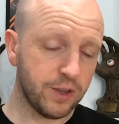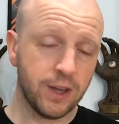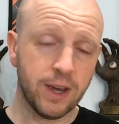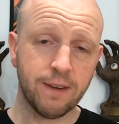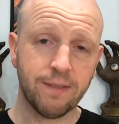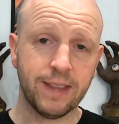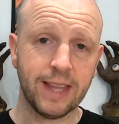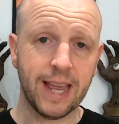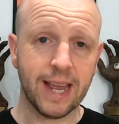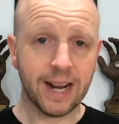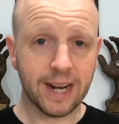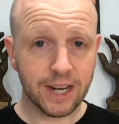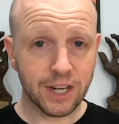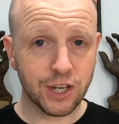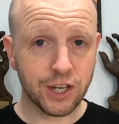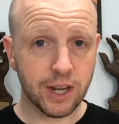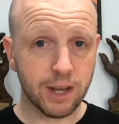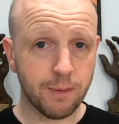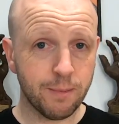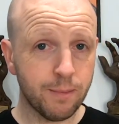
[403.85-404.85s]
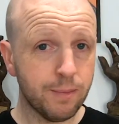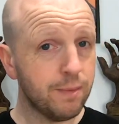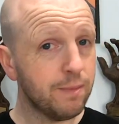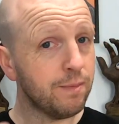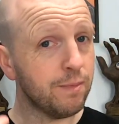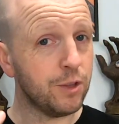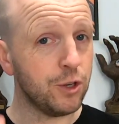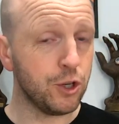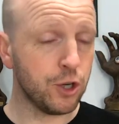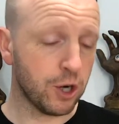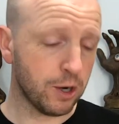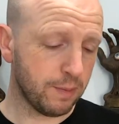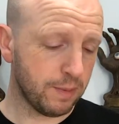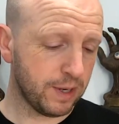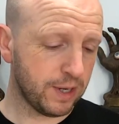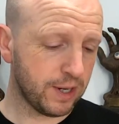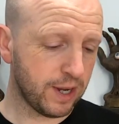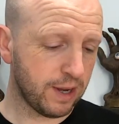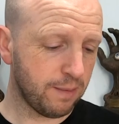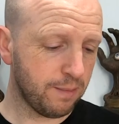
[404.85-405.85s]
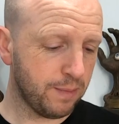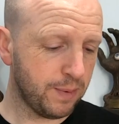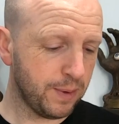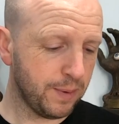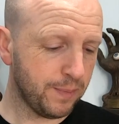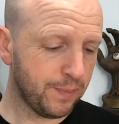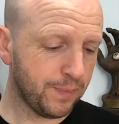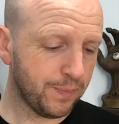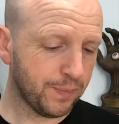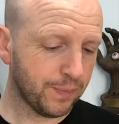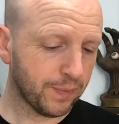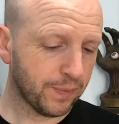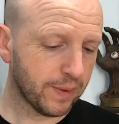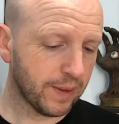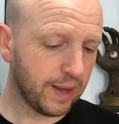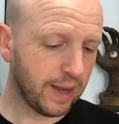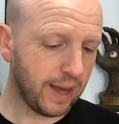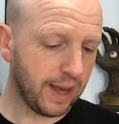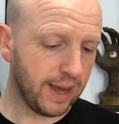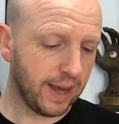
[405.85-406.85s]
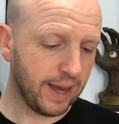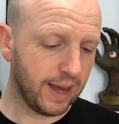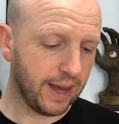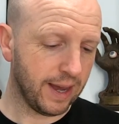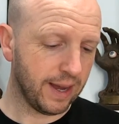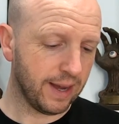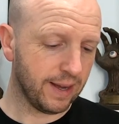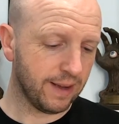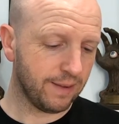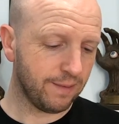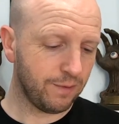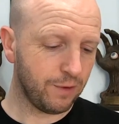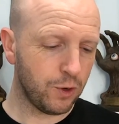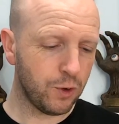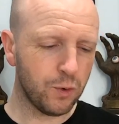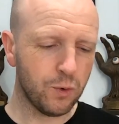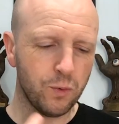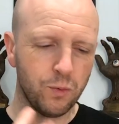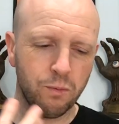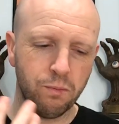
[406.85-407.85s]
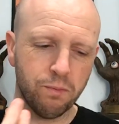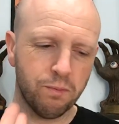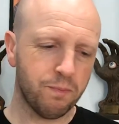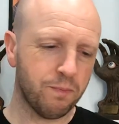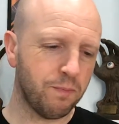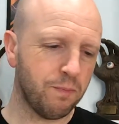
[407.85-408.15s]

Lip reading: You have the English dub, the German dub. No